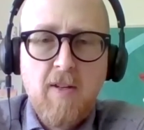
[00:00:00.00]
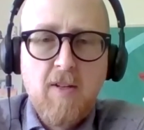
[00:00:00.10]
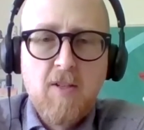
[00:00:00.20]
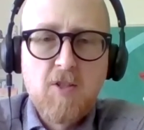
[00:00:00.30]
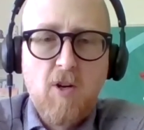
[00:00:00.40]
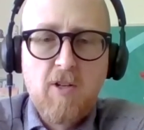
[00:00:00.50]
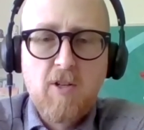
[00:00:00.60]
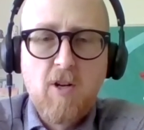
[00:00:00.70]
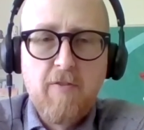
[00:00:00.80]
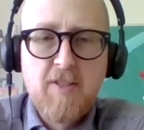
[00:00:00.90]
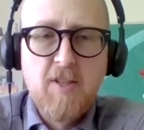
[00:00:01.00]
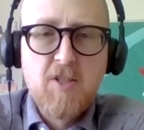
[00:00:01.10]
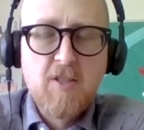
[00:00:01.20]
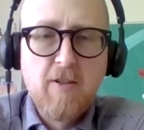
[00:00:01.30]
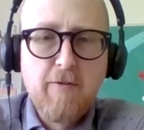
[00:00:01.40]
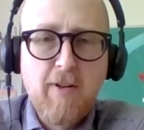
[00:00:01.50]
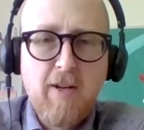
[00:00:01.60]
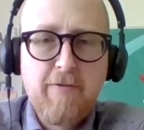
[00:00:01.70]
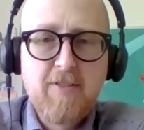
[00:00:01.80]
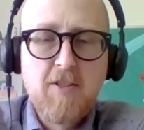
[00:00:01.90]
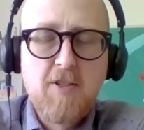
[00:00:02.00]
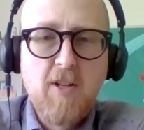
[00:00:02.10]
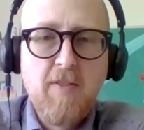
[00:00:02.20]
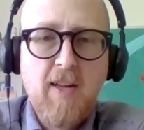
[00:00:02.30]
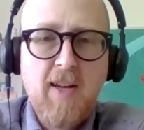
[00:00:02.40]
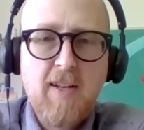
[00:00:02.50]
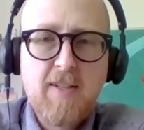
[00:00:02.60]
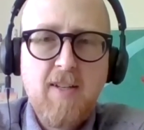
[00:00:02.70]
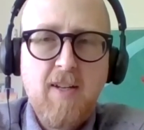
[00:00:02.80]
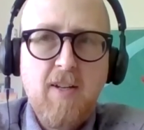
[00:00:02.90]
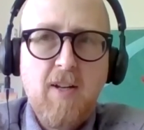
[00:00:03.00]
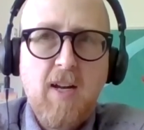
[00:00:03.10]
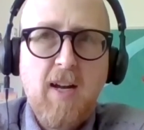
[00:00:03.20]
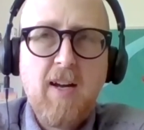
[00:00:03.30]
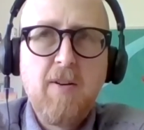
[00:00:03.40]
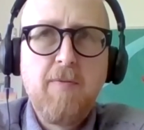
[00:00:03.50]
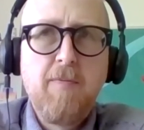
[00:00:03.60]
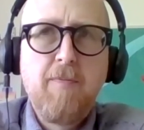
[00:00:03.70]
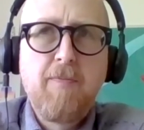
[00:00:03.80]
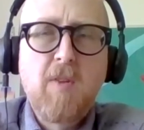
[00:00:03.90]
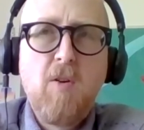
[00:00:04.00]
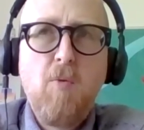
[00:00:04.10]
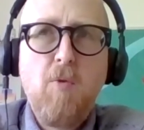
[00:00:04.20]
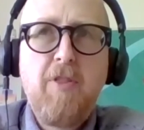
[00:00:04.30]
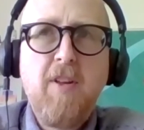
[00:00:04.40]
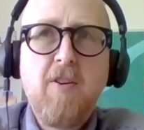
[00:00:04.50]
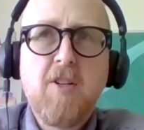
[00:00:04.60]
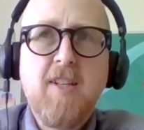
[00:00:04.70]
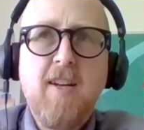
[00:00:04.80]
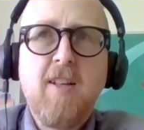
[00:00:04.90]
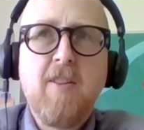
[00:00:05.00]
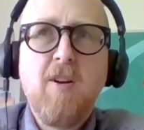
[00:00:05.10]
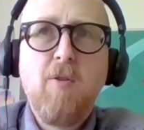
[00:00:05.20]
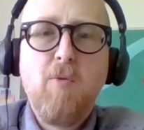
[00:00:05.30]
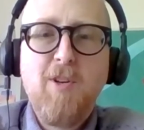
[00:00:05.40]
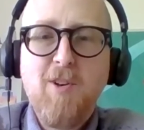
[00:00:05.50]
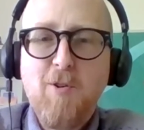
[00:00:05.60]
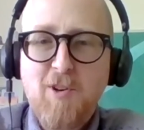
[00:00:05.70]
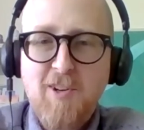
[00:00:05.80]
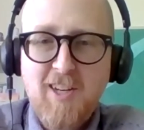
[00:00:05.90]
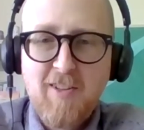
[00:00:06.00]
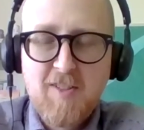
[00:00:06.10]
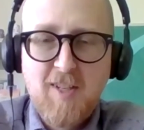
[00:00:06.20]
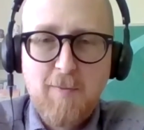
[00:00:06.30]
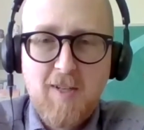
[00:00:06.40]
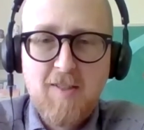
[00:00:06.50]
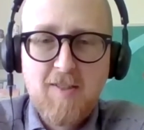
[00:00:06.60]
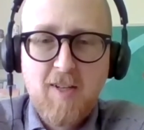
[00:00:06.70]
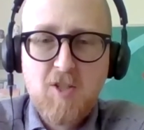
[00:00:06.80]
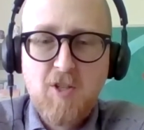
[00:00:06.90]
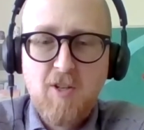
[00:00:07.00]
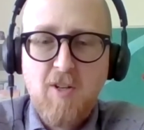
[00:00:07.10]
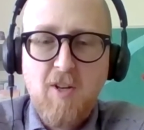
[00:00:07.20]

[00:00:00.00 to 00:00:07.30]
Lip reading: So all our conversations have centered on that, with the understanding that we know we're going to get the same kids next year.